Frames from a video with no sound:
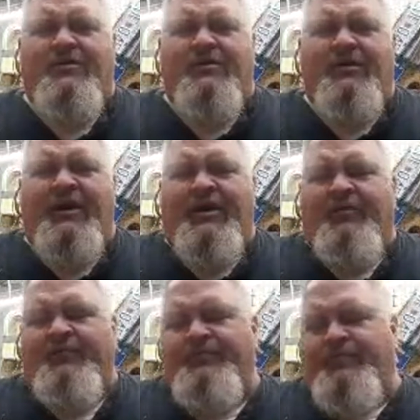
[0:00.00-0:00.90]

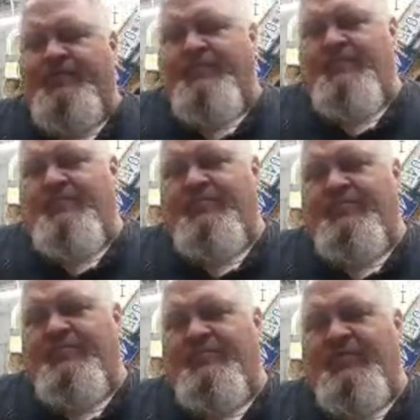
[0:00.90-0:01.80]
um,
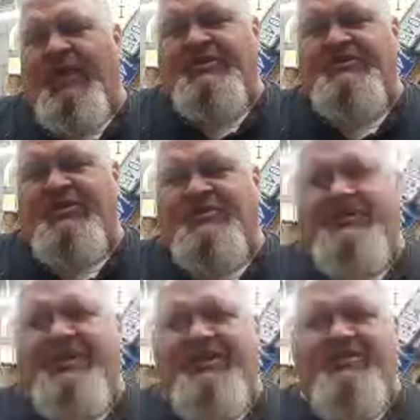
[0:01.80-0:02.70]
it starts
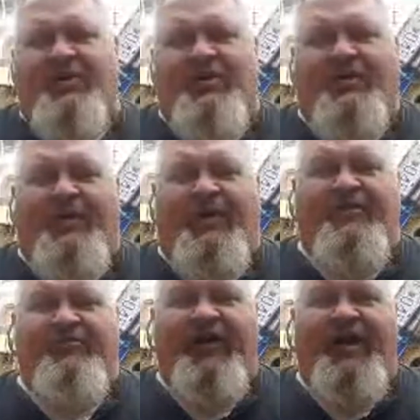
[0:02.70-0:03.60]
getting dark around
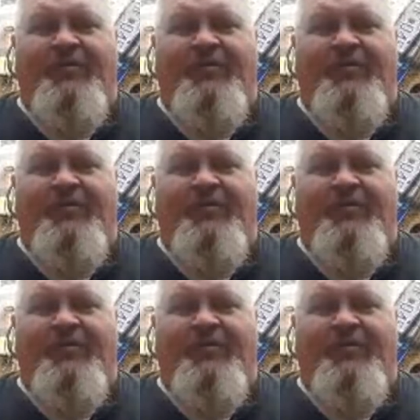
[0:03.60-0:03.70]
5,